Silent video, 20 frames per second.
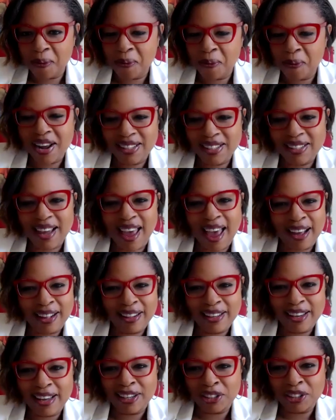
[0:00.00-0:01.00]
what
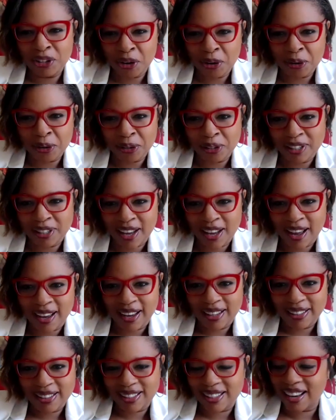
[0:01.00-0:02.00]
exactly is
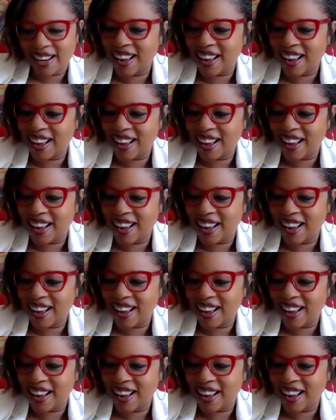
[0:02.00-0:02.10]
neuroscience.